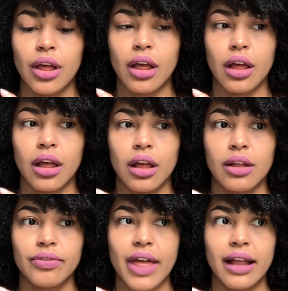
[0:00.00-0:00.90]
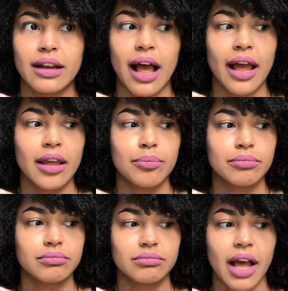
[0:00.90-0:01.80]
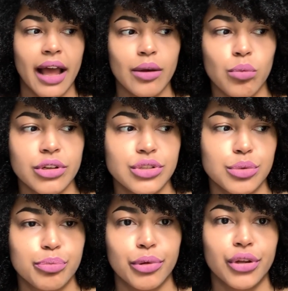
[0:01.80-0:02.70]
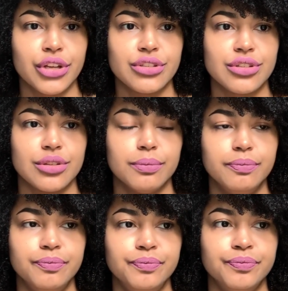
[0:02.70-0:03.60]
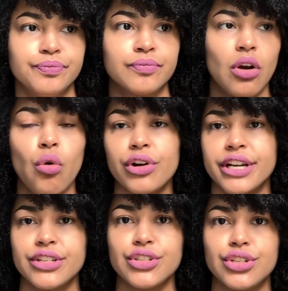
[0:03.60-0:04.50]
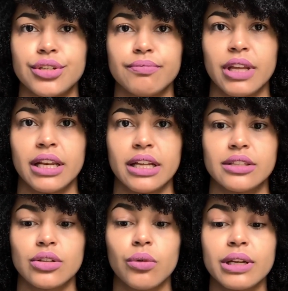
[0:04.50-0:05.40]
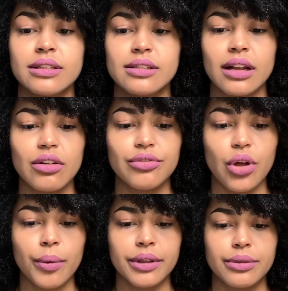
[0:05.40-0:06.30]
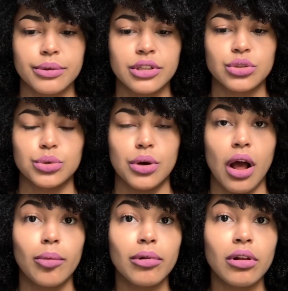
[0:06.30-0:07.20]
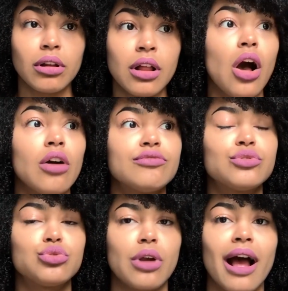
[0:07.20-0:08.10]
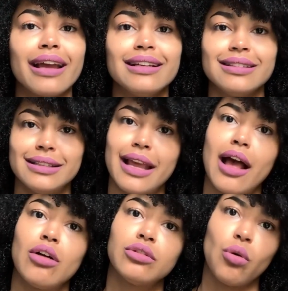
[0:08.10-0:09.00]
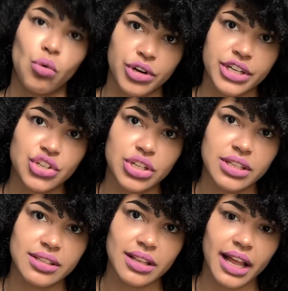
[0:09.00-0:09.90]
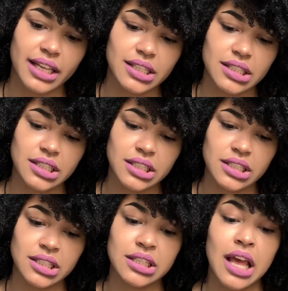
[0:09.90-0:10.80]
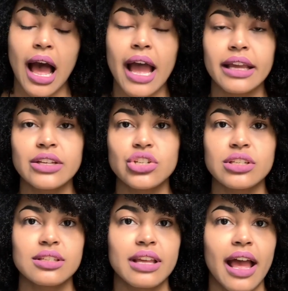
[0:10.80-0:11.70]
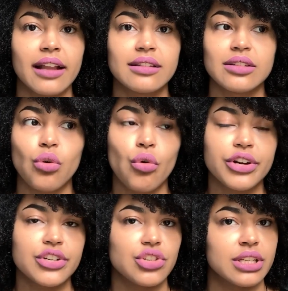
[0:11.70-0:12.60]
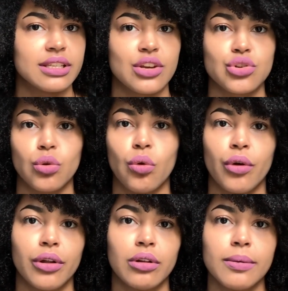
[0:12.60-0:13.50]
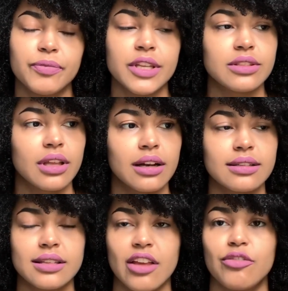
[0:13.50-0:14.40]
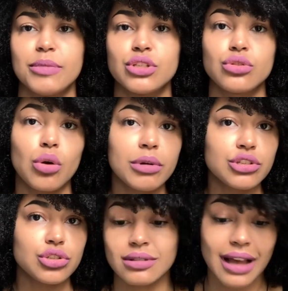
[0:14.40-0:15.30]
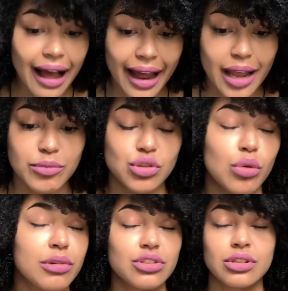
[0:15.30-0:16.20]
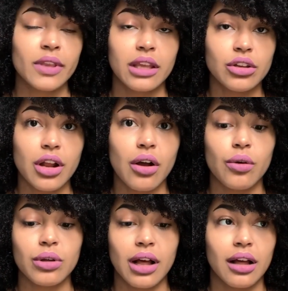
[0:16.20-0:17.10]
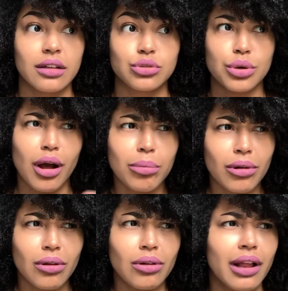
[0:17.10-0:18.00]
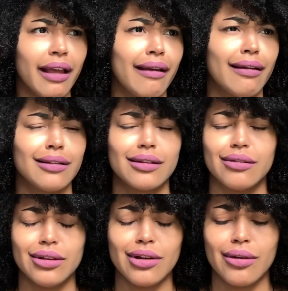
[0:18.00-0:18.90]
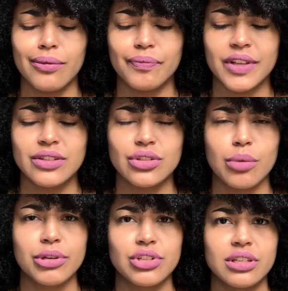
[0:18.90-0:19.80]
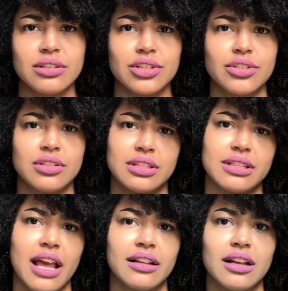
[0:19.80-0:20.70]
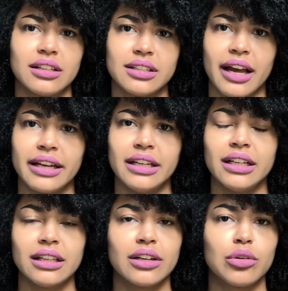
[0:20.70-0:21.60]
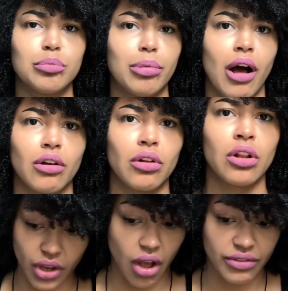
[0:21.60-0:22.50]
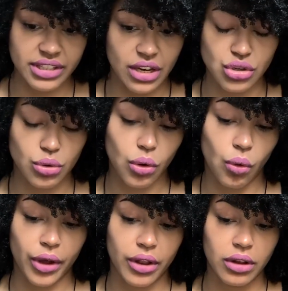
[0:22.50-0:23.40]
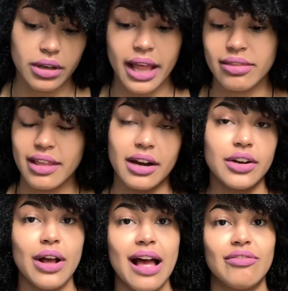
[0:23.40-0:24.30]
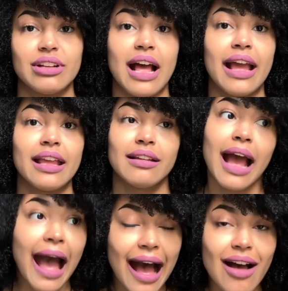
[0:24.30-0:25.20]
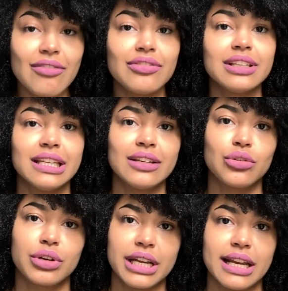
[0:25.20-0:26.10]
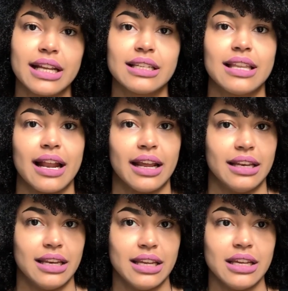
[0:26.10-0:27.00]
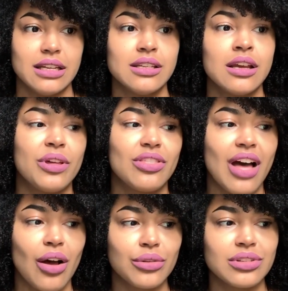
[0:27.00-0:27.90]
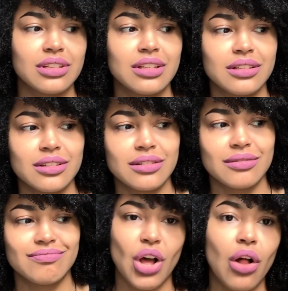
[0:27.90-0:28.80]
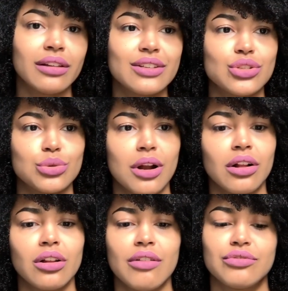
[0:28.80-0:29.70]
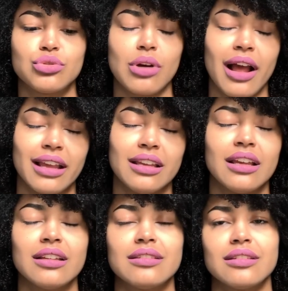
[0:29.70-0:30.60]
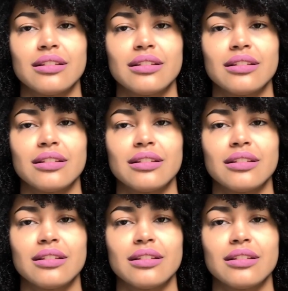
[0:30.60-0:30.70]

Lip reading: that I want to put orange in it. So instead of going through the trouble of drying down oranges slices, I can just get orange essential oil. It's gonna save me so much time, so much, trouble, and, it's so much easier to just get a tiny little bottle of essential oil, and there you have it. I have the ingredients that I need without all the struggle of drying it,